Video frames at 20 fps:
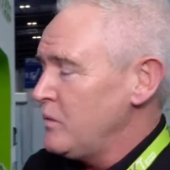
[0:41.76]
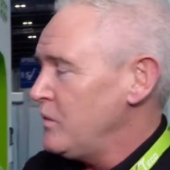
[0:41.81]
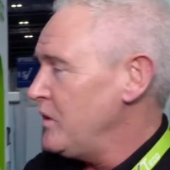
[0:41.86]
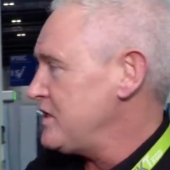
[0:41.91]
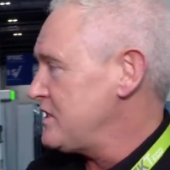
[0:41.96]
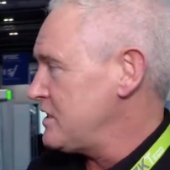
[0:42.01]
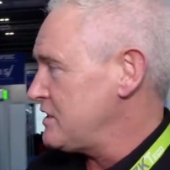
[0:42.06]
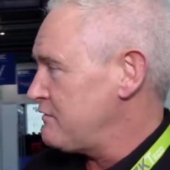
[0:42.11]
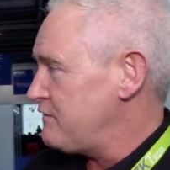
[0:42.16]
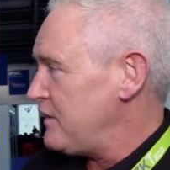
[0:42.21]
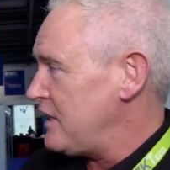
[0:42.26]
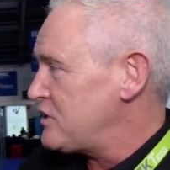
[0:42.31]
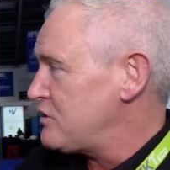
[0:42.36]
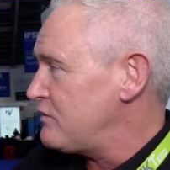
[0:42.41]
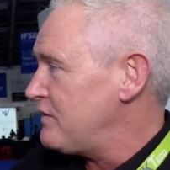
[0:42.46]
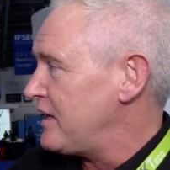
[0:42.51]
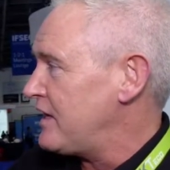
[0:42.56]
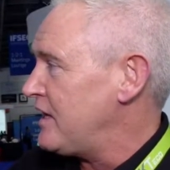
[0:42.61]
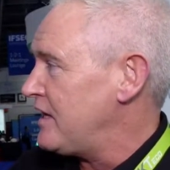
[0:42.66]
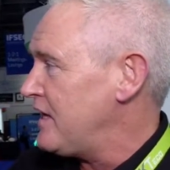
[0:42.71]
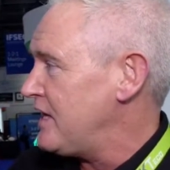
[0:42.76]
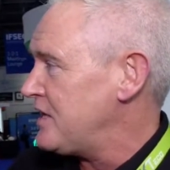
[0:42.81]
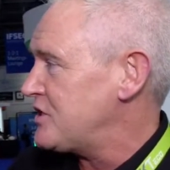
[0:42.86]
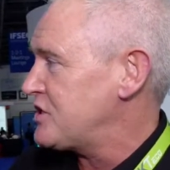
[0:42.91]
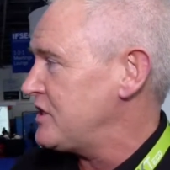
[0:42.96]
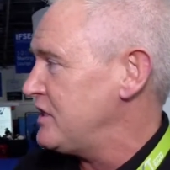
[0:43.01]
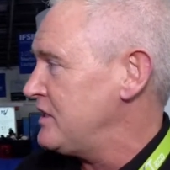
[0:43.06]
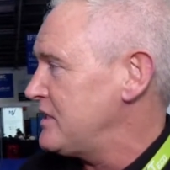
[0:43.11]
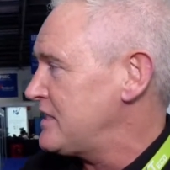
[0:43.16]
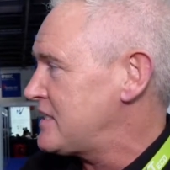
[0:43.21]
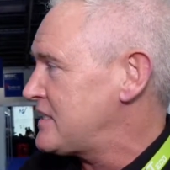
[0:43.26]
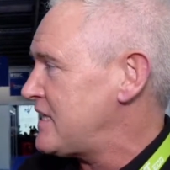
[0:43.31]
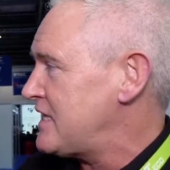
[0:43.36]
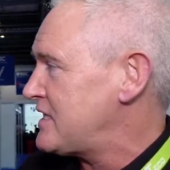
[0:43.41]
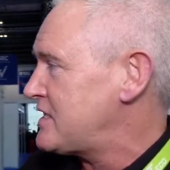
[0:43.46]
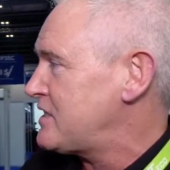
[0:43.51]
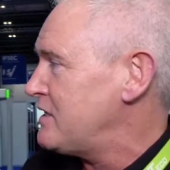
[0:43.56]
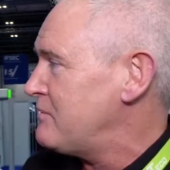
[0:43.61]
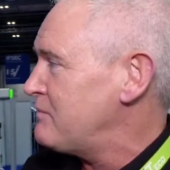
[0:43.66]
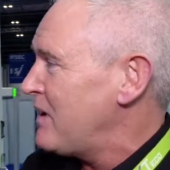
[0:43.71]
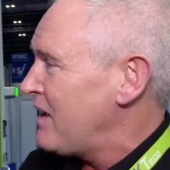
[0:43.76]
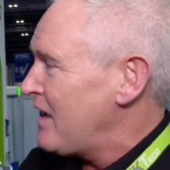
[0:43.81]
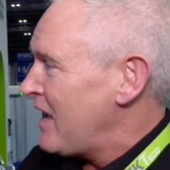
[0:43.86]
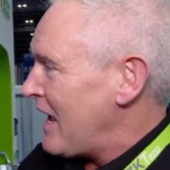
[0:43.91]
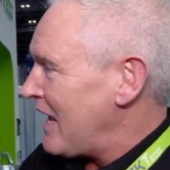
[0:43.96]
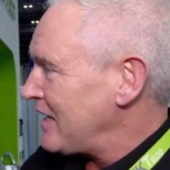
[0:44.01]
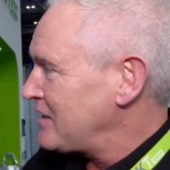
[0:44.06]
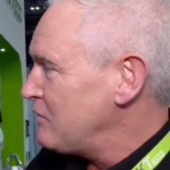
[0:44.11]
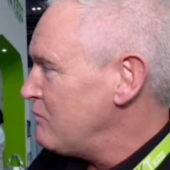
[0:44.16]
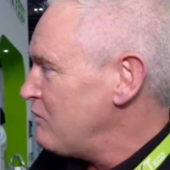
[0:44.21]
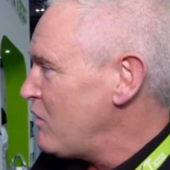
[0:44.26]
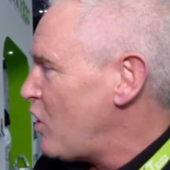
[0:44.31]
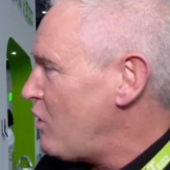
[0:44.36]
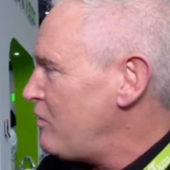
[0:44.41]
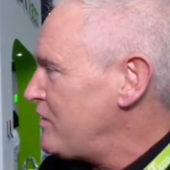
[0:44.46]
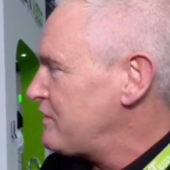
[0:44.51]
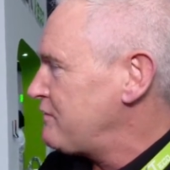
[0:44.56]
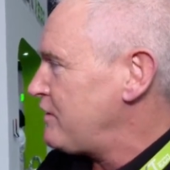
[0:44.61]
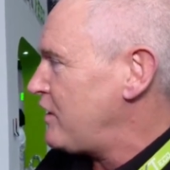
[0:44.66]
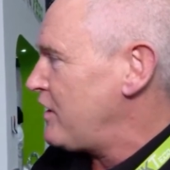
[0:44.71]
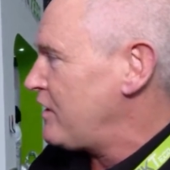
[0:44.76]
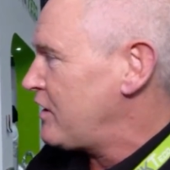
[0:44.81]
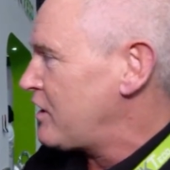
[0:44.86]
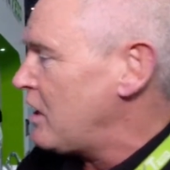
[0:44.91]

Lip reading: which is a facial recognition system. At the moment, it's very